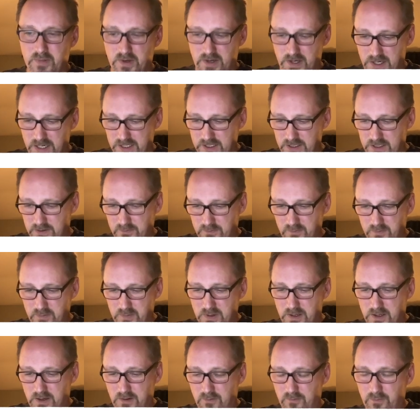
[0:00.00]
behind them
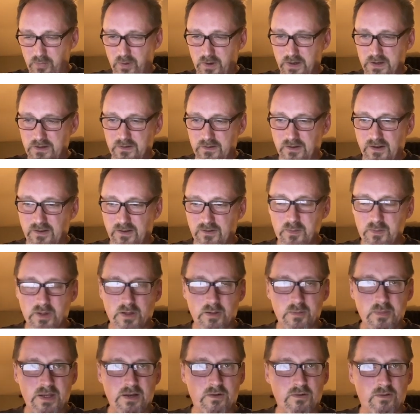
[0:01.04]
of 0.6
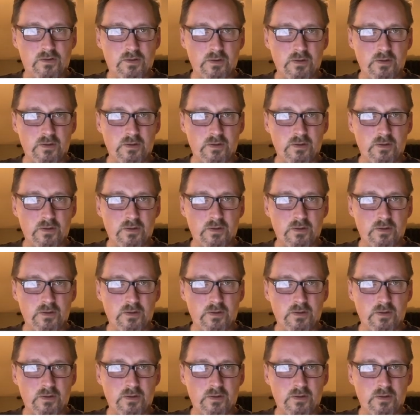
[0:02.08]
millimeters,